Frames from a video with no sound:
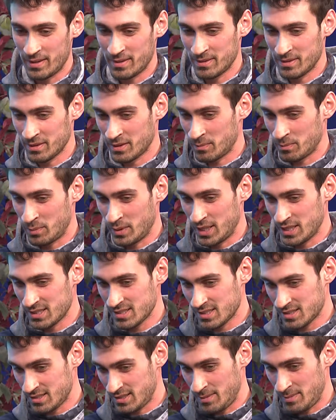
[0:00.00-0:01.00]
Look,
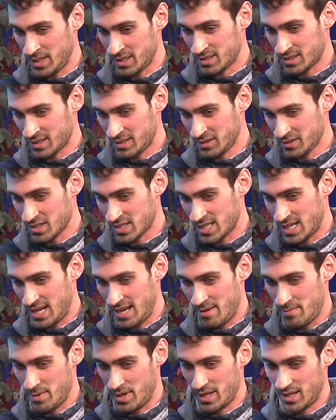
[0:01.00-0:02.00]
Braden's about to kill this
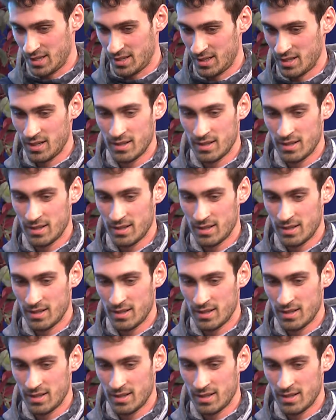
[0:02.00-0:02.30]
guy, I bet.